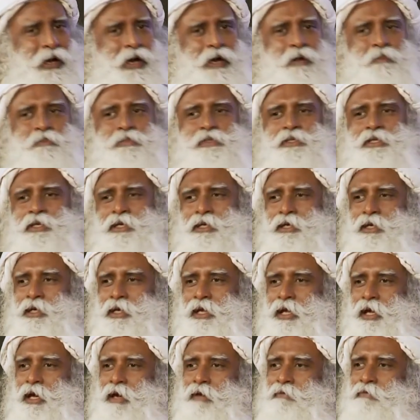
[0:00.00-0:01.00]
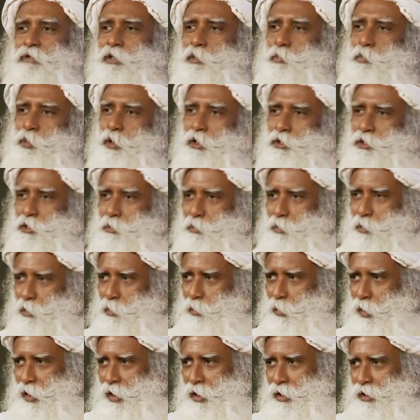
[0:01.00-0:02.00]
I'm saying in every
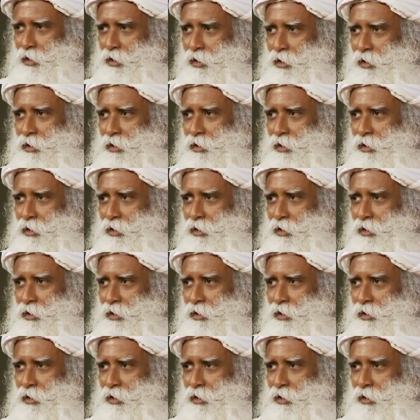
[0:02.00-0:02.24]
possible way,